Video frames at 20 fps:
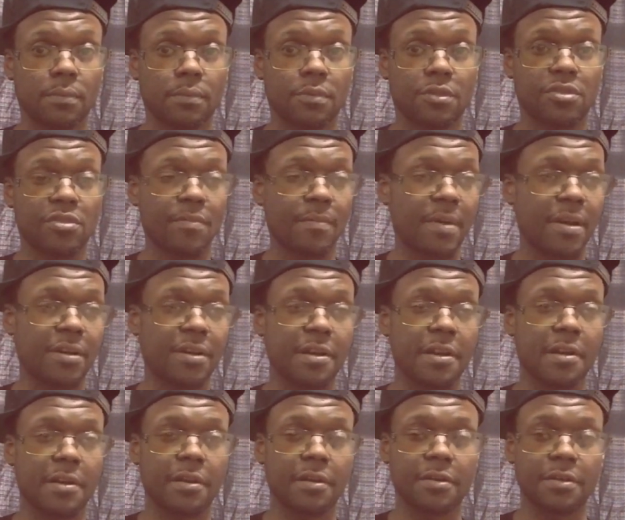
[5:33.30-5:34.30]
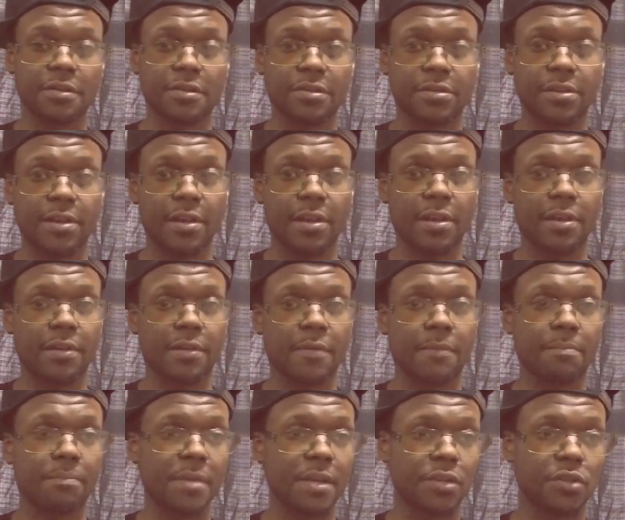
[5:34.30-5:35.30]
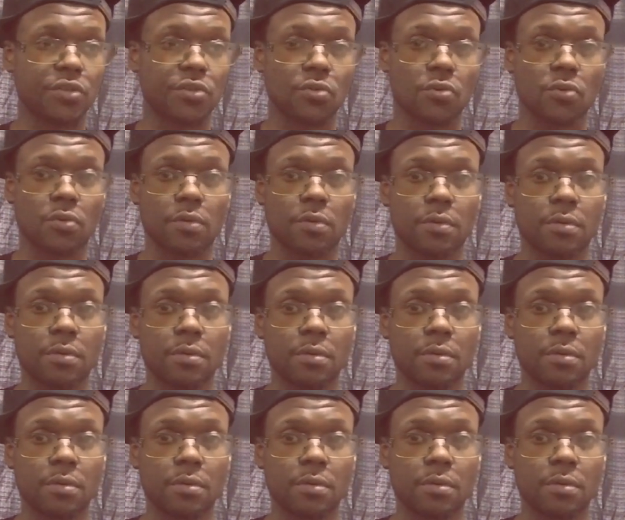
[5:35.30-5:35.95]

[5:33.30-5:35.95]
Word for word: Somebody that understands, a mentor.